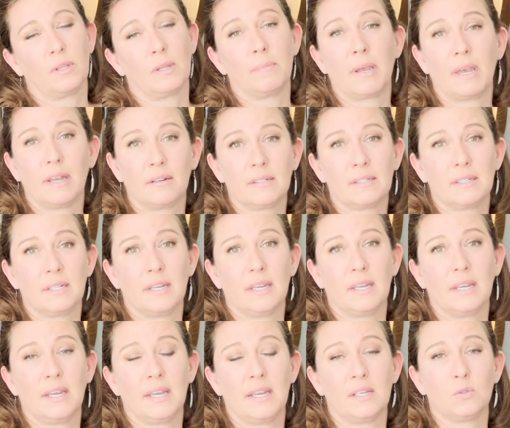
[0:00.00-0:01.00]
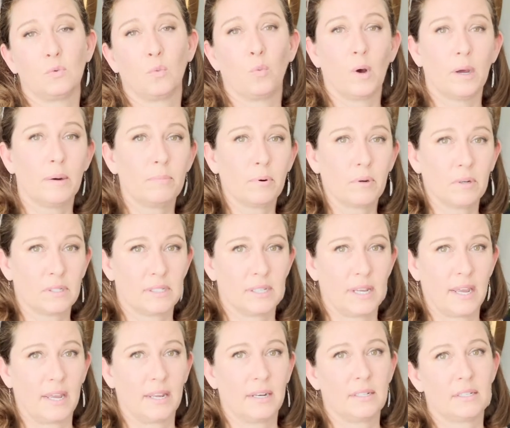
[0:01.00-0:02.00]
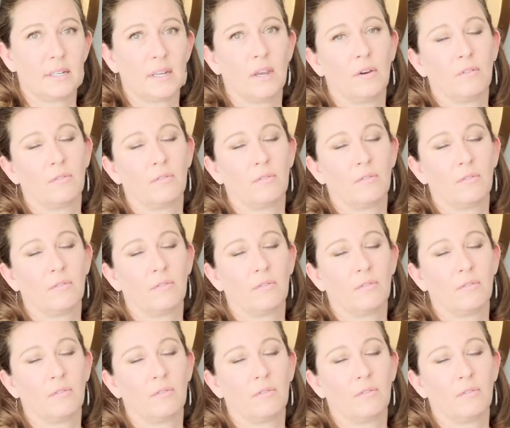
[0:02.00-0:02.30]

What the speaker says: The penalty is 1%